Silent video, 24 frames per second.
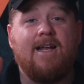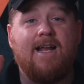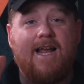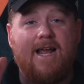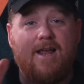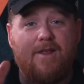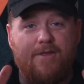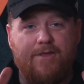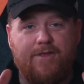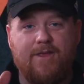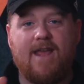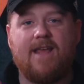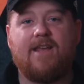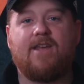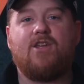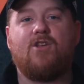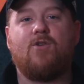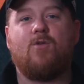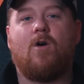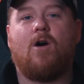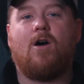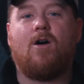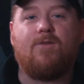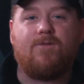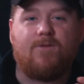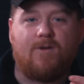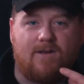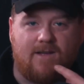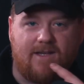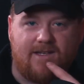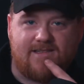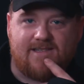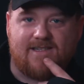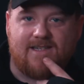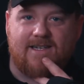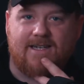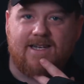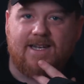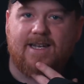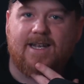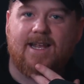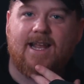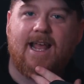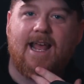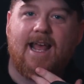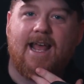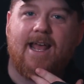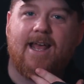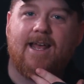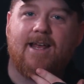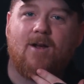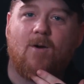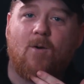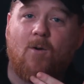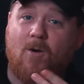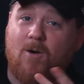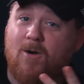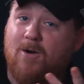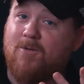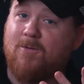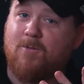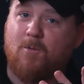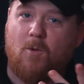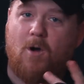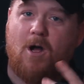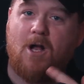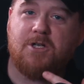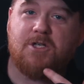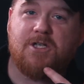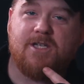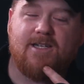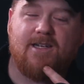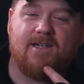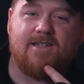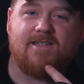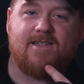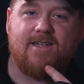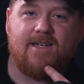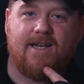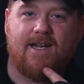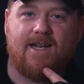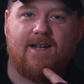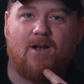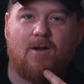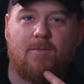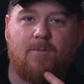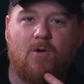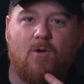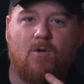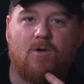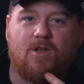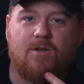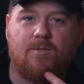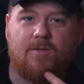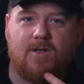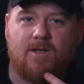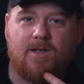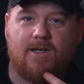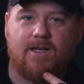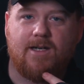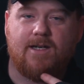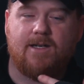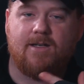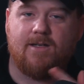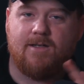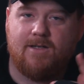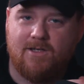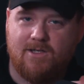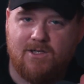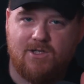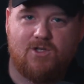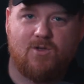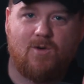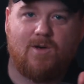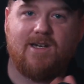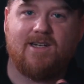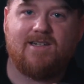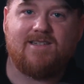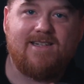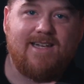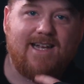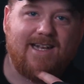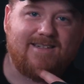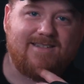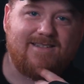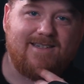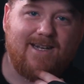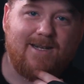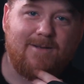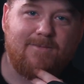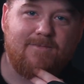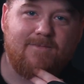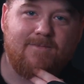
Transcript: And thank you all for listening or watching us today on PoCommunity. Join us next time.